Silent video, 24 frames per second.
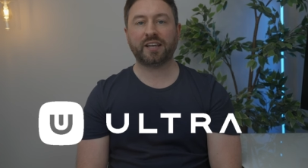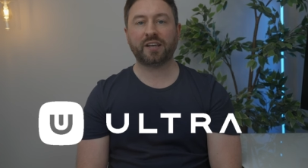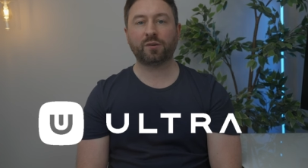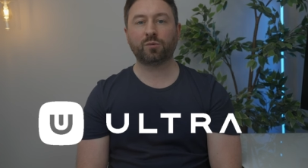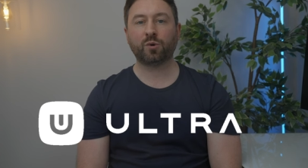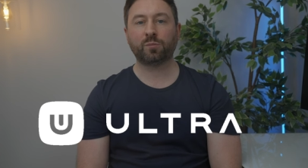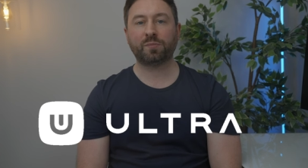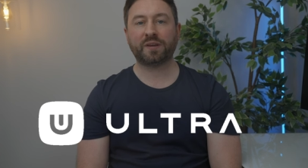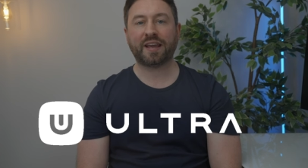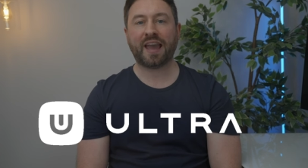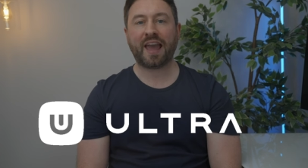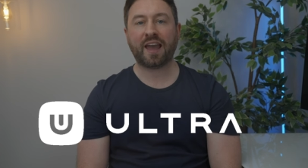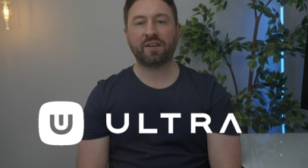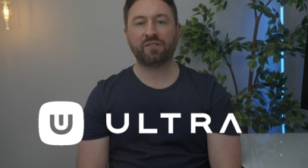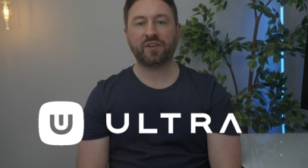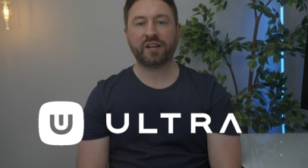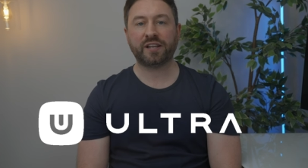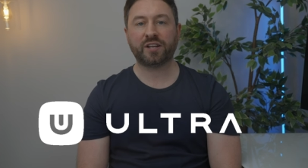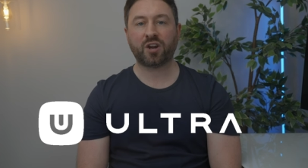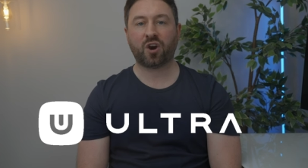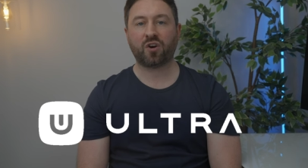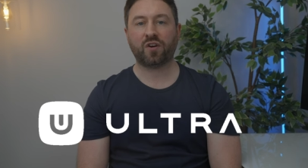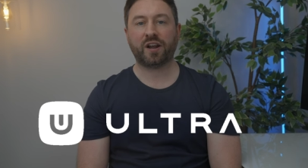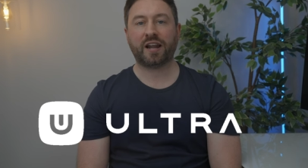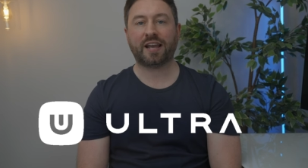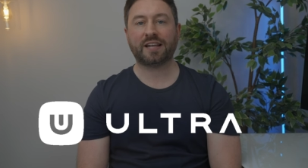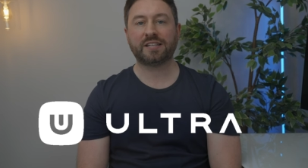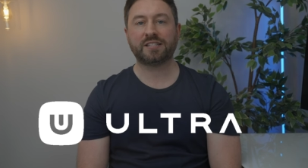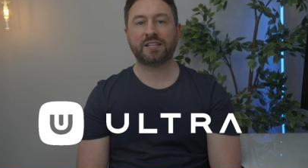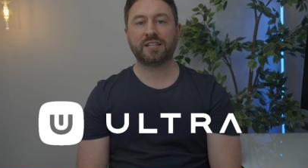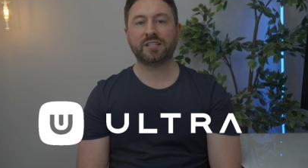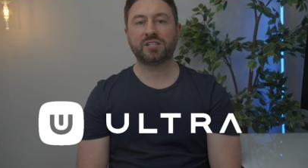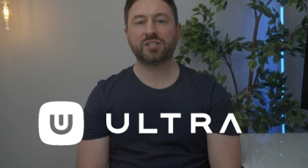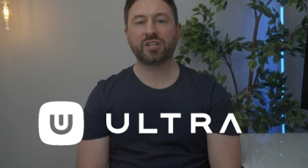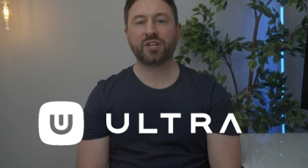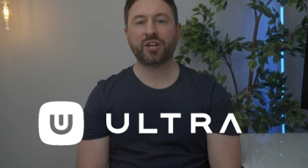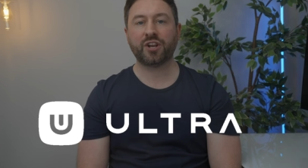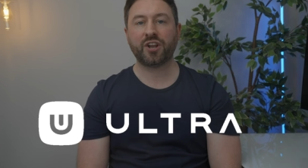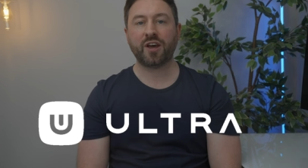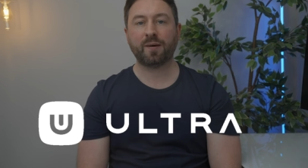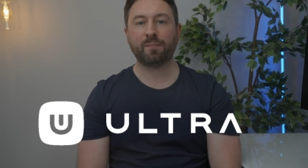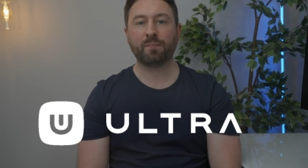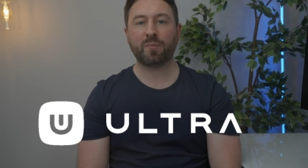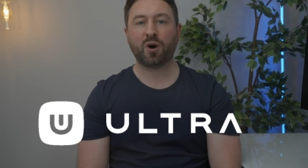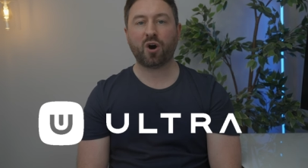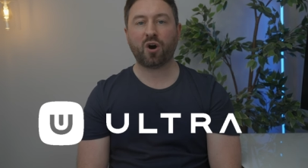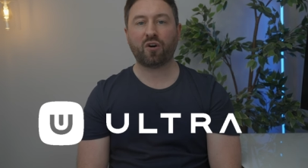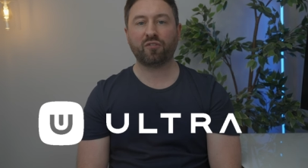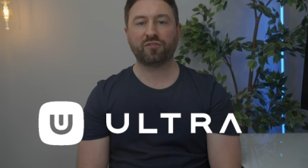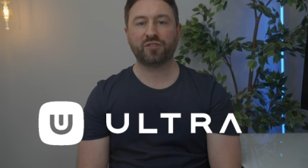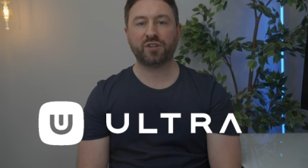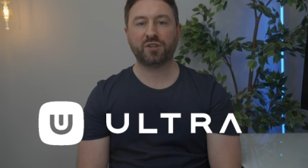it will be heavily correlated to the number of